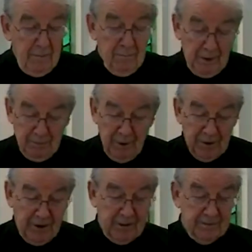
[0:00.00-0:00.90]
But
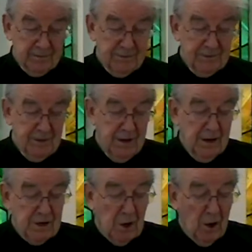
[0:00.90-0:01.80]
mother
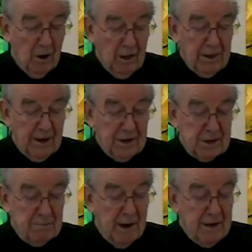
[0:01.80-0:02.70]
is all that
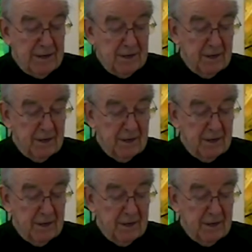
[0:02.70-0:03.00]
is meant